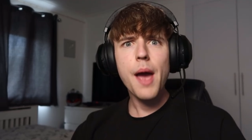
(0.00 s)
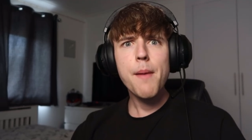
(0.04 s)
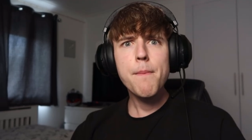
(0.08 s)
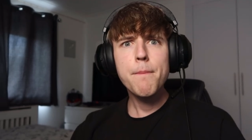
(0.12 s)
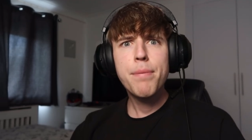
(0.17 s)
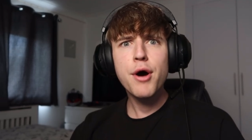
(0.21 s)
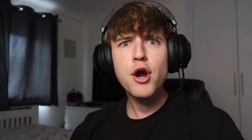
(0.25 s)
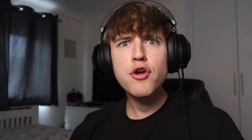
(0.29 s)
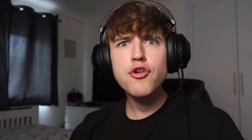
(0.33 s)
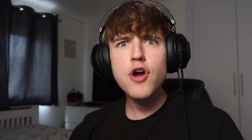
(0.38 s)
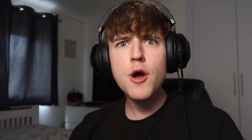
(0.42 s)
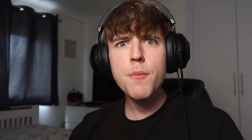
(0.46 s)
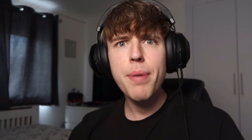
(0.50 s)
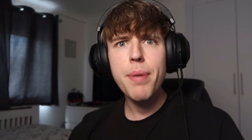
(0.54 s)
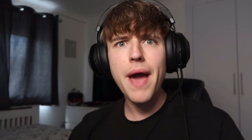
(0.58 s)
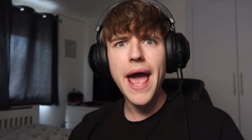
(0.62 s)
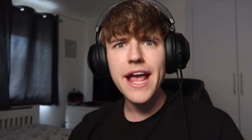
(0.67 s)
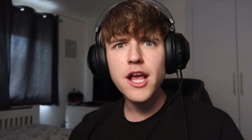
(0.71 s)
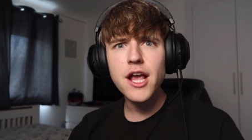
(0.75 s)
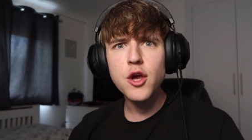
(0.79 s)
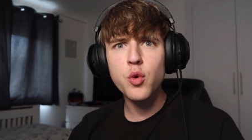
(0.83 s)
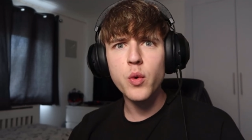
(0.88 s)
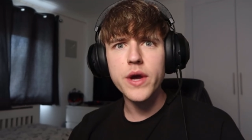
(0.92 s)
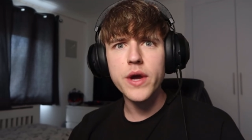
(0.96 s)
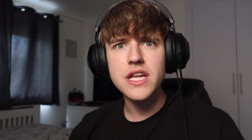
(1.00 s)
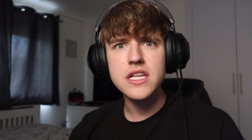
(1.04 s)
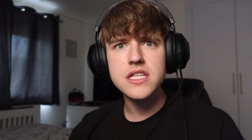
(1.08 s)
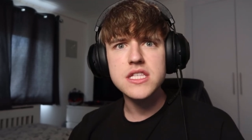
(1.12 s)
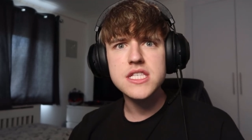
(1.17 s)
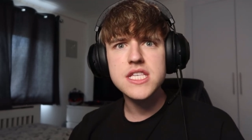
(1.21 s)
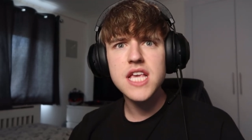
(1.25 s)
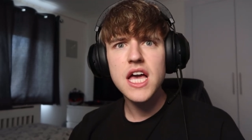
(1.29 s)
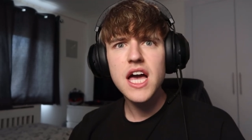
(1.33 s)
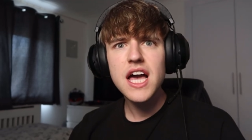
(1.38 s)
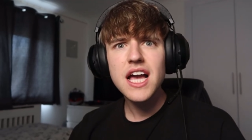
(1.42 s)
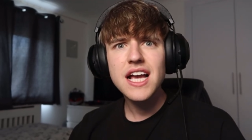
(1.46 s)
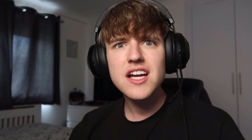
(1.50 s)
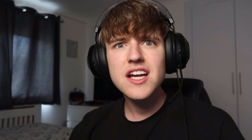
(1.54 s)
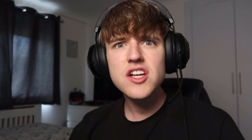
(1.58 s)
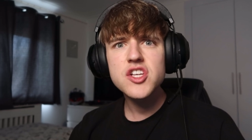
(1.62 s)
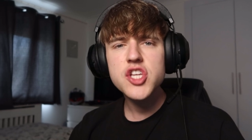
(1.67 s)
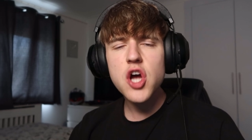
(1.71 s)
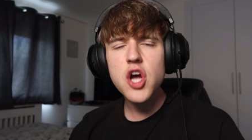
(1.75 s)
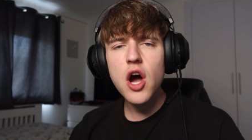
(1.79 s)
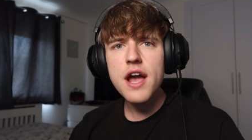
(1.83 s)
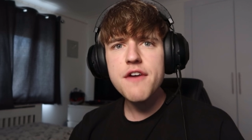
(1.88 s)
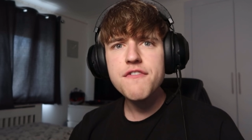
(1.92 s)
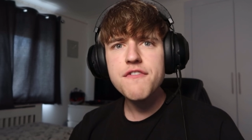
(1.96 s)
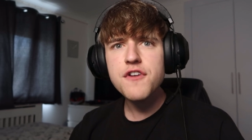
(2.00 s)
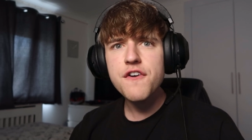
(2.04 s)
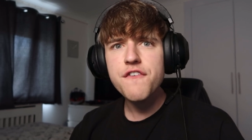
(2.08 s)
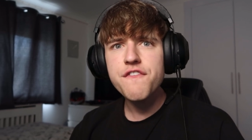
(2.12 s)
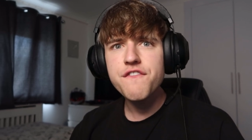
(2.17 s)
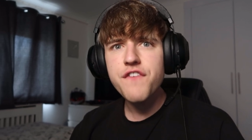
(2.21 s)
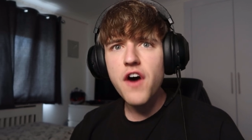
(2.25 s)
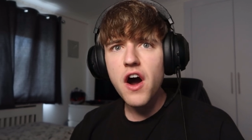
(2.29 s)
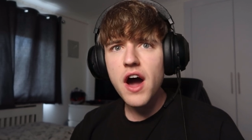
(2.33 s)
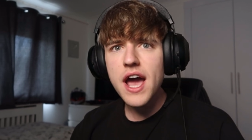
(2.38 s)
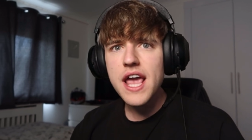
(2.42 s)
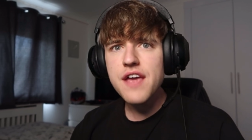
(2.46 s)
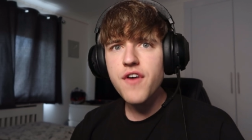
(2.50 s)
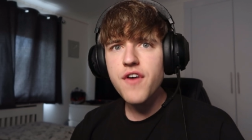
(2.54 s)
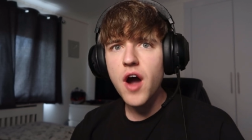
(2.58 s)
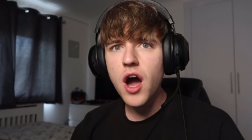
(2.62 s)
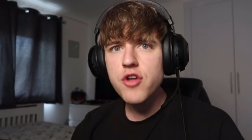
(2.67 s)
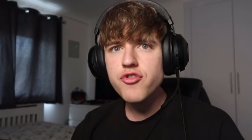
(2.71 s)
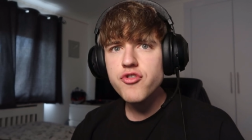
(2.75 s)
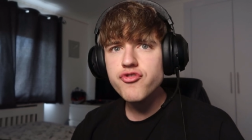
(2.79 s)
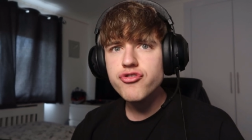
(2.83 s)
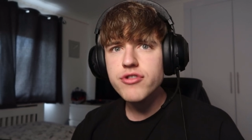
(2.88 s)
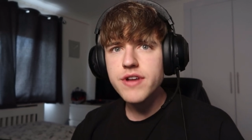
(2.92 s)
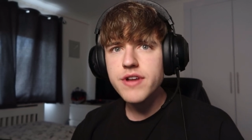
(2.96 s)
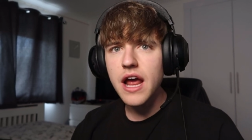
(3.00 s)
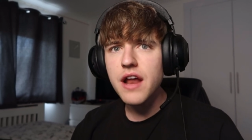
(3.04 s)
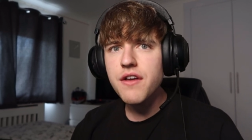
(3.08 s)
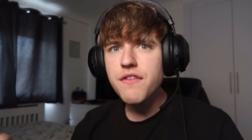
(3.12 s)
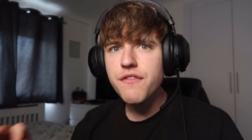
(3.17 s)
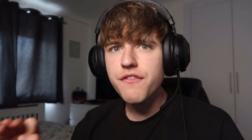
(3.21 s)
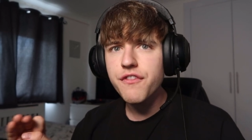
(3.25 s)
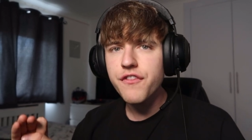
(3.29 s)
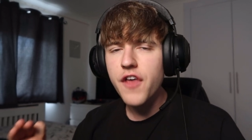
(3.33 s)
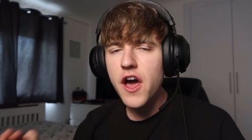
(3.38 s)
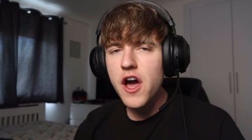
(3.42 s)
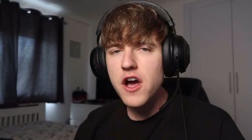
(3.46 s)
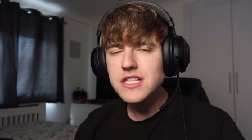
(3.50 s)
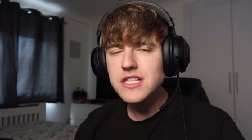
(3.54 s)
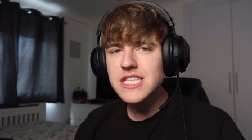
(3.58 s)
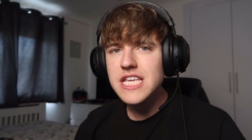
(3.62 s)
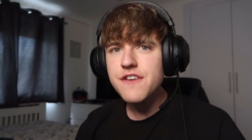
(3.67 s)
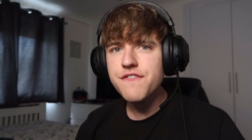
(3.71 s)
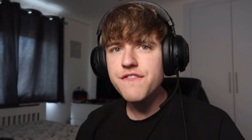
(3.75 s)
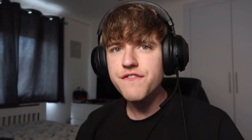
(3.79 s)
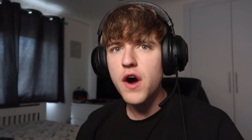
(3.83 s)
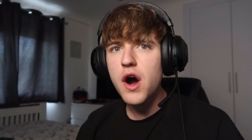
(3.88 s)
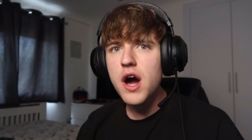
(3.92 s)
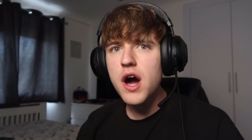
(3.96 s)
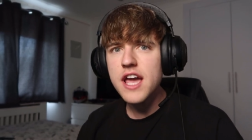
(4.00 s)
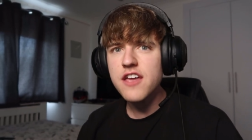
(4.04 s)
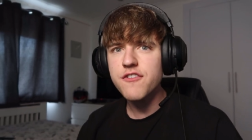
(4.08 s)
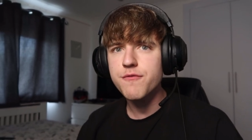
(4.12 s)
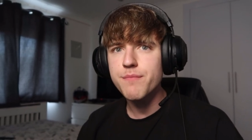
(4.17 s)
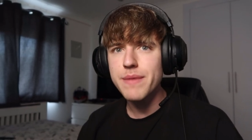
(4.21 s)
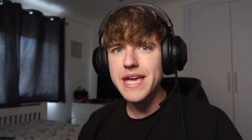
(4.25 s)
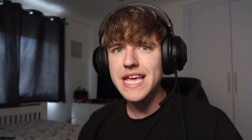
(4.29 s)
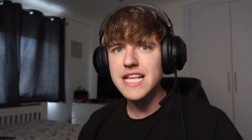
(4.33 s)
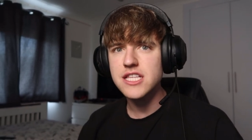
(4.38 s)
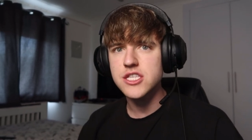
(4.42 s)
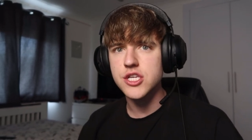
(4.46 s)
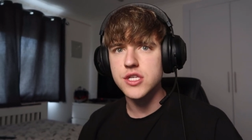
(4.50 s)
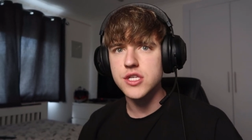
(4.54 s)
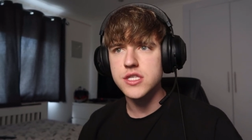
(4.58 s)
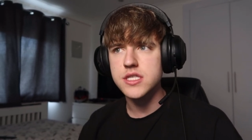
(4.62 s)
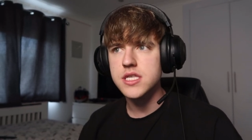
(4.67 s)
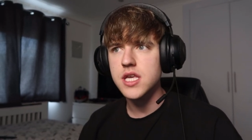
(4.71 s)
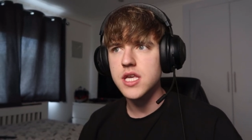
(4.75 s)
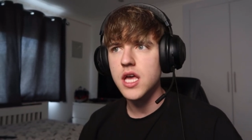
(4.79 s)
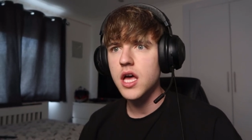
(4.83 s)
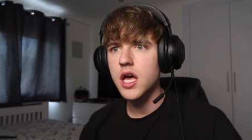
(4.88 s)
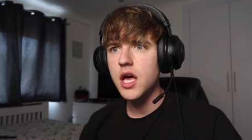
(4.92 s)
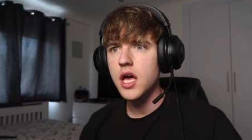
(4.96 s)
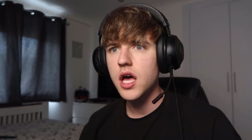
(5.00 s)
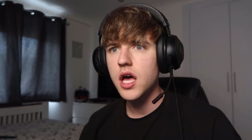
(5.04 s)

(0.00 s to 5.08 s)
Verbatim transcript: Emperor penguins can dive to 535 meters?